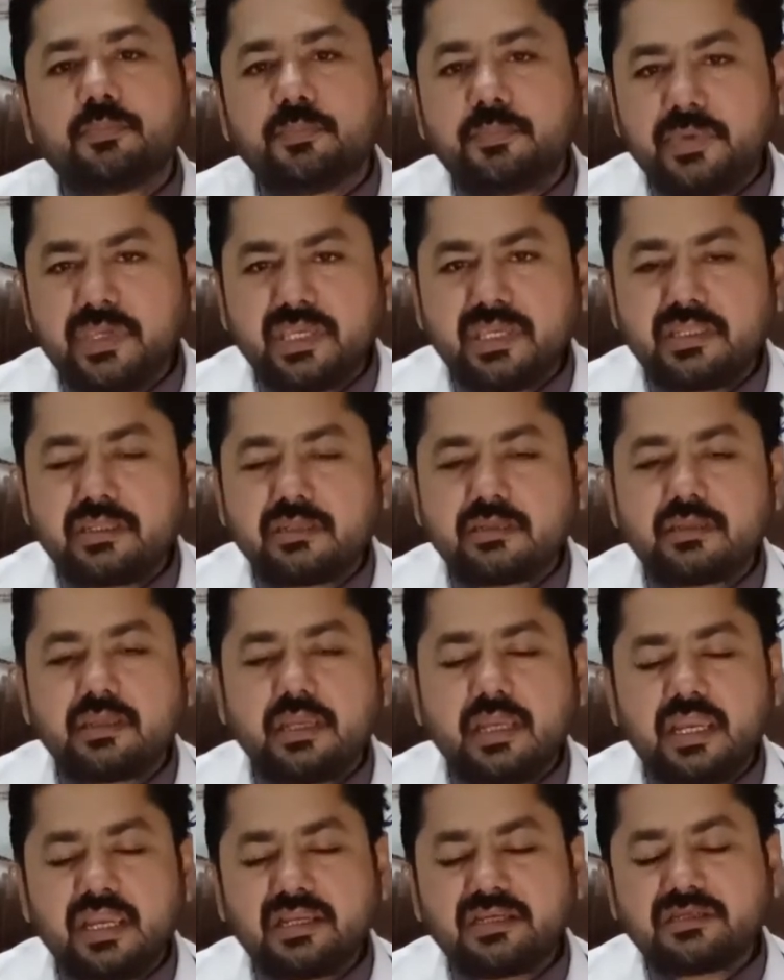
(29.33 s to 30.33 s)
pain
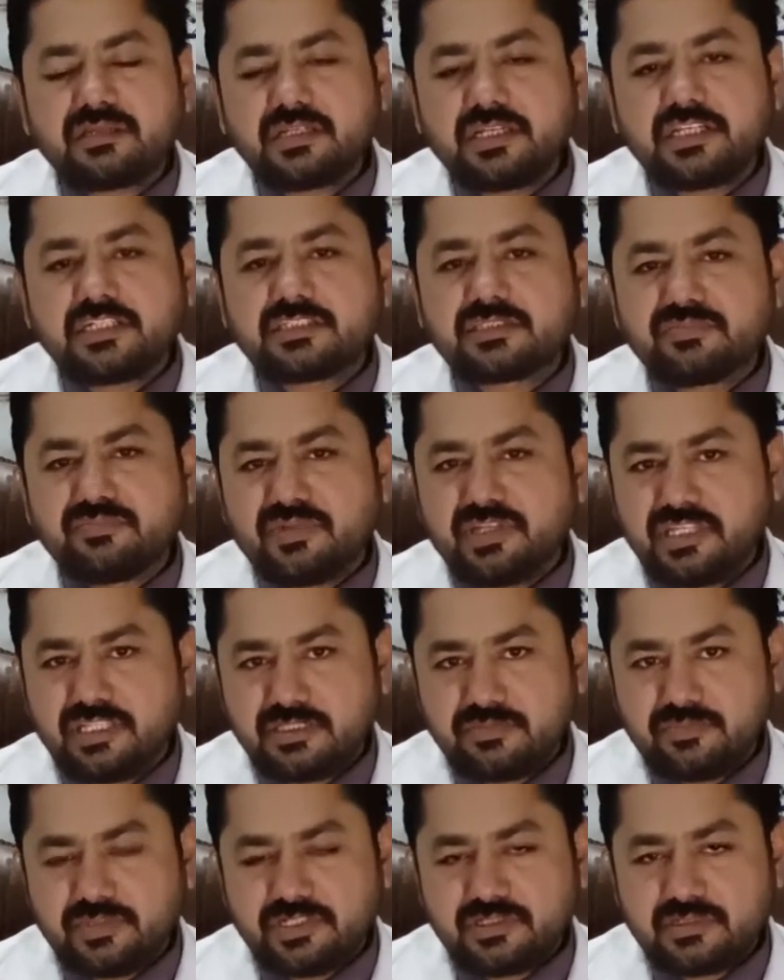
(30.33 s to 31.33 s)
and its
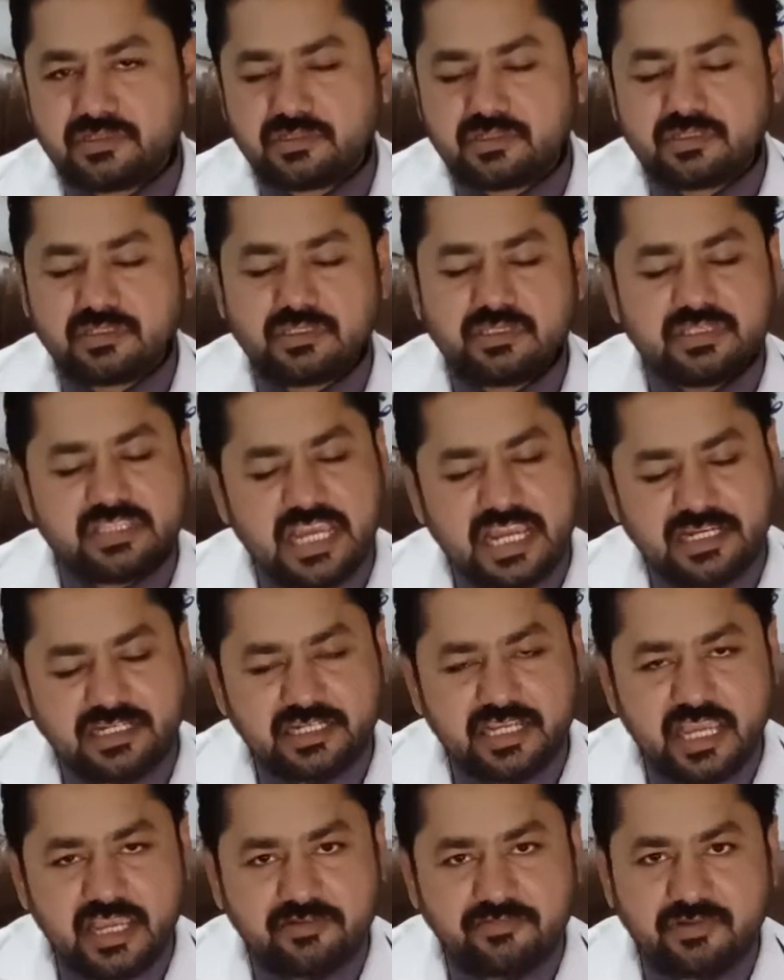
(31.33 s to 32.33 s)
management, that
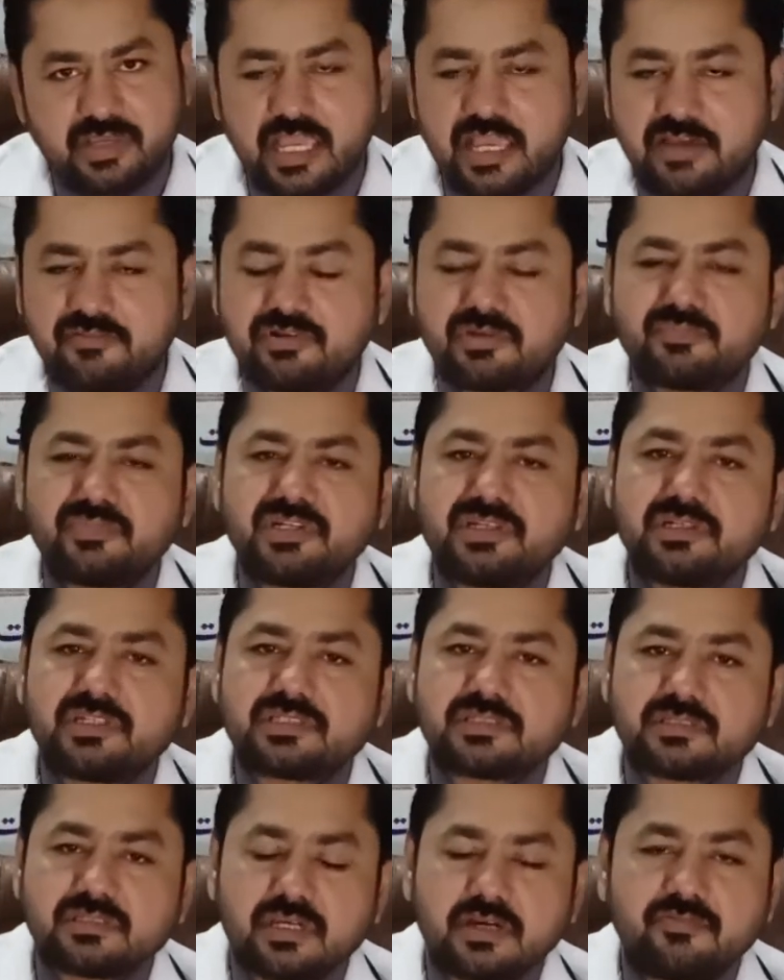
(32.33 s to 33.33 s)
have ever been
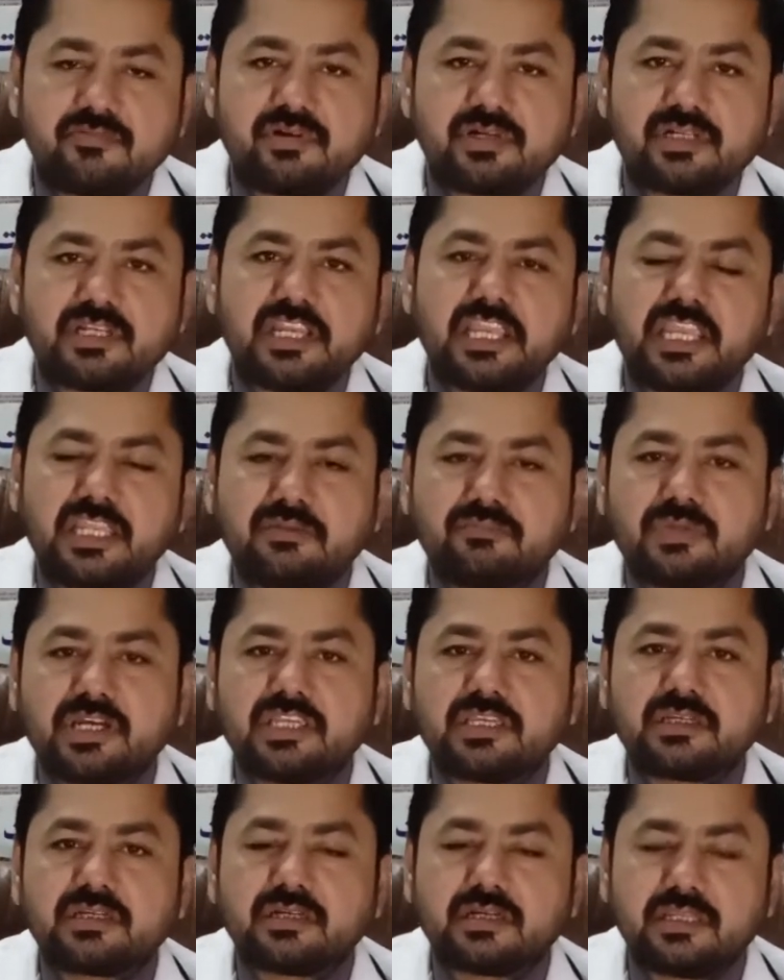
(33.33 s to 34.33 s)
discovered in
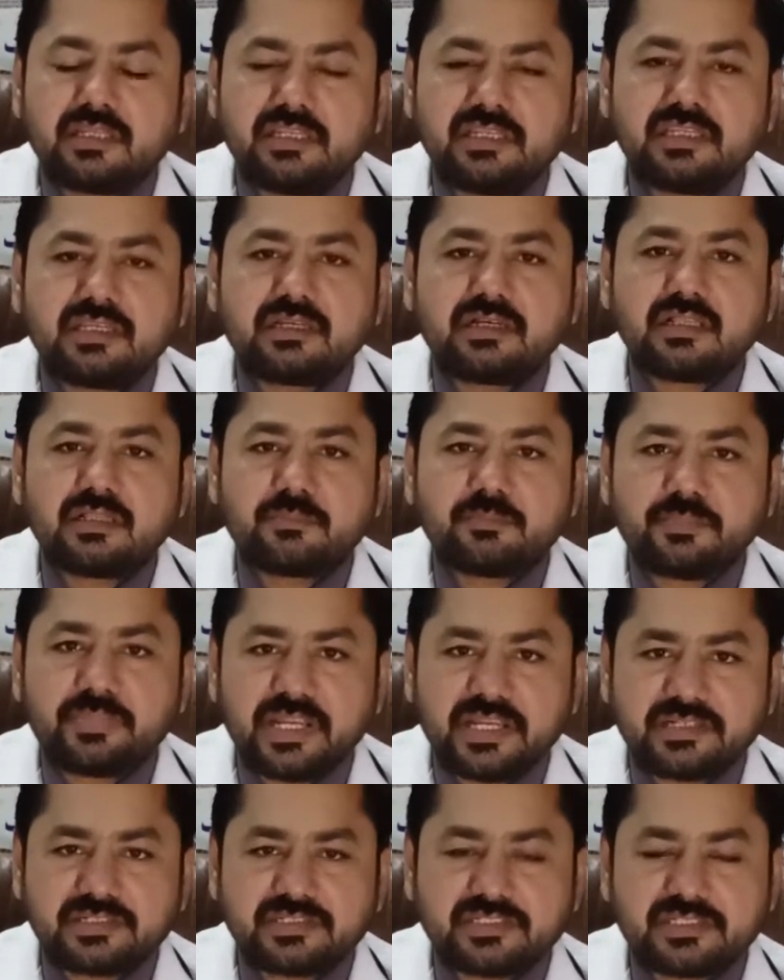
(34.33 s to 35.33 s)
my clinical
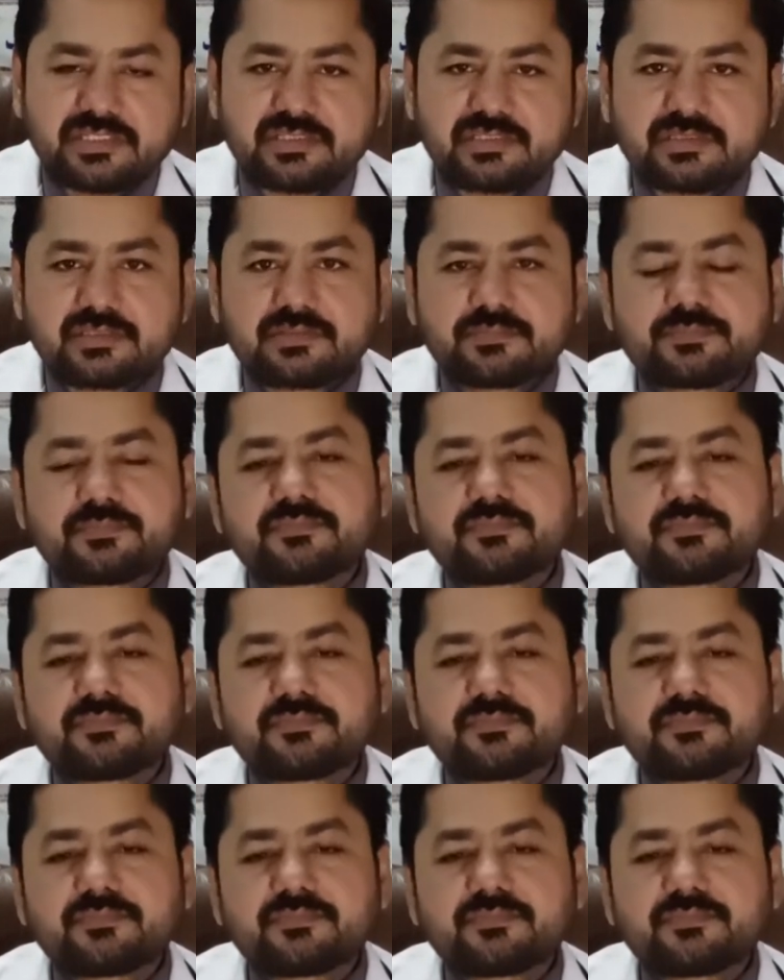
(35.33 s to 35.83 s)
practice.